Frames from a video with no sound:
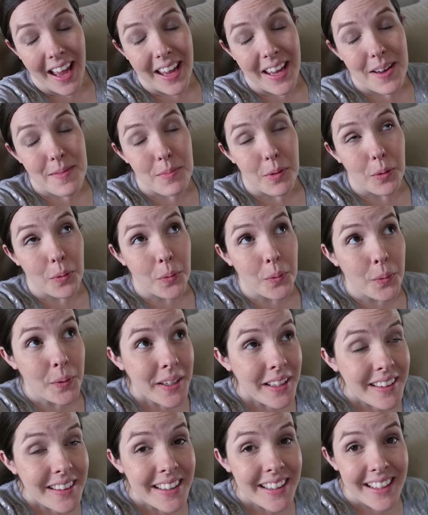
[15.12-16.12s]
I am
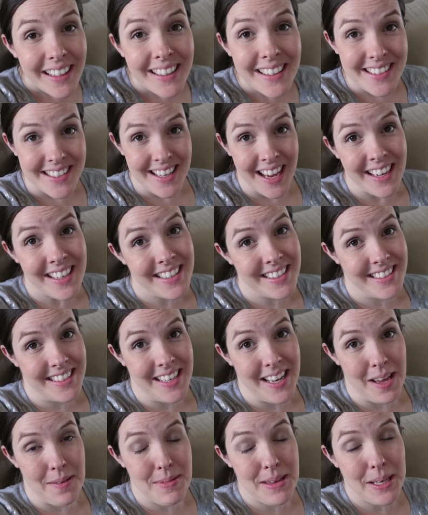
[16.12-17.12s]
really excited
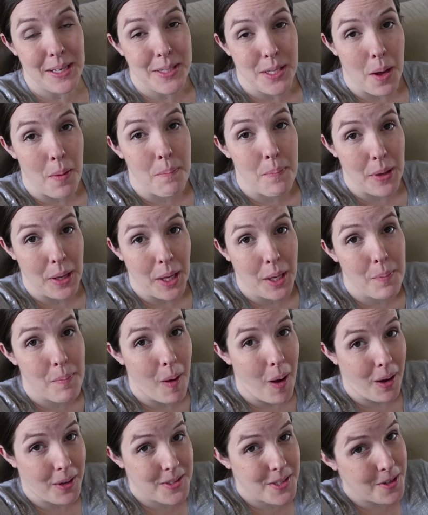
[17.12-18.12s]
today because a big
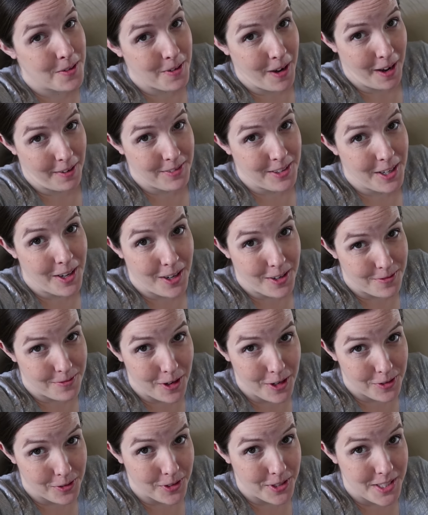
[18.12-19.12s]
box arrived at our
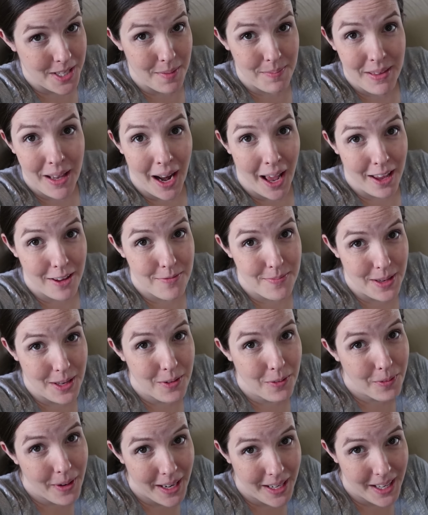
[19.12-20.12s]
front doorstep that I have
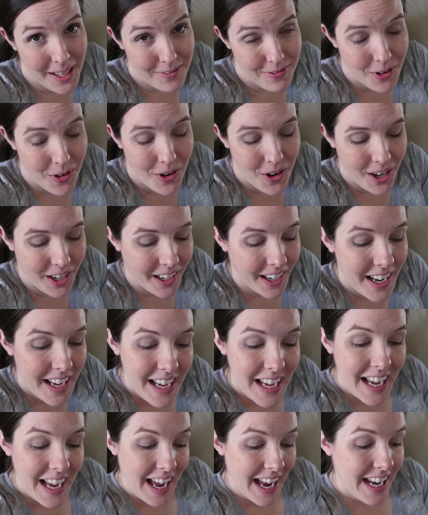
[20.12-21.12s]
been waiting for.
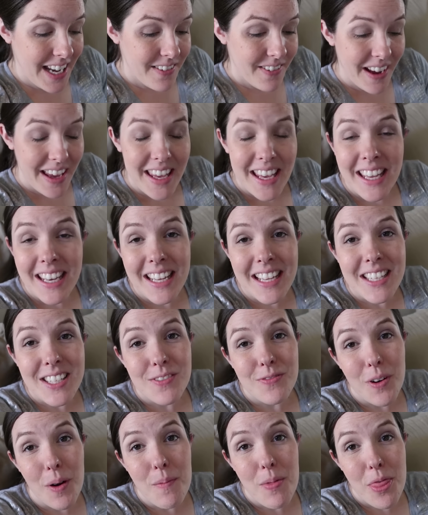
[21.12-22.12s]
Anyway, it
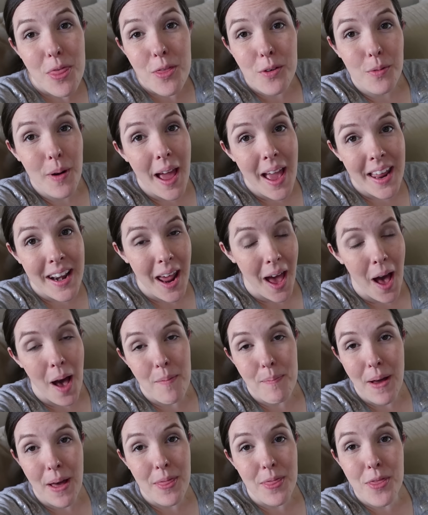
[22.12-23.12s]
is from
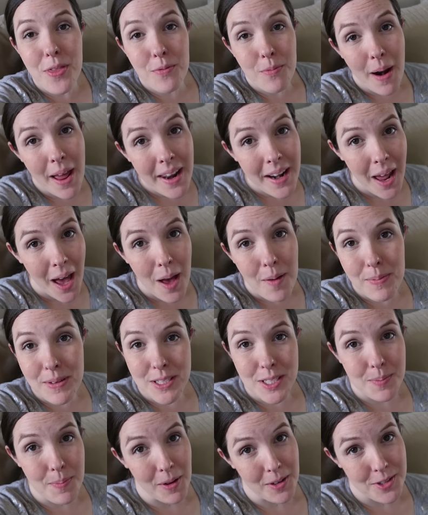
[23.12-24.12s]
ThredUp, and
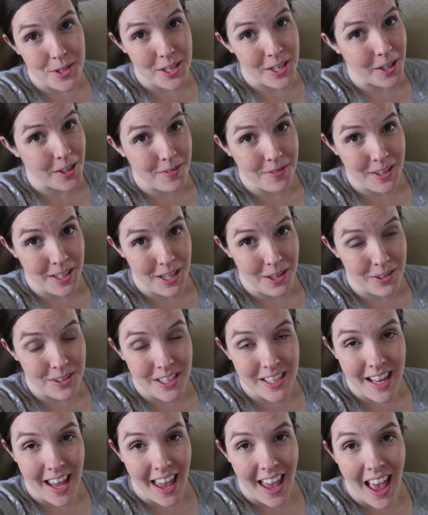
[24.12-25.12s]
ThredUp is sponsoring our video
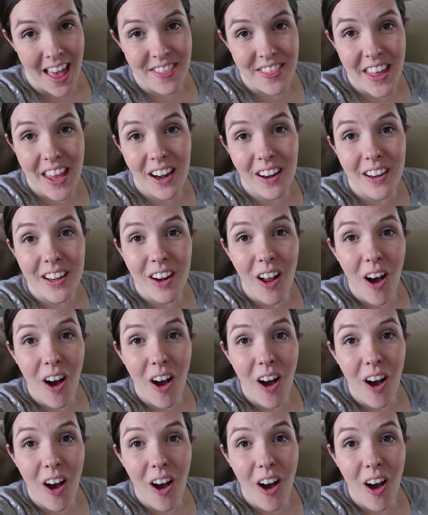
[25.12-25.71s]
today, and they are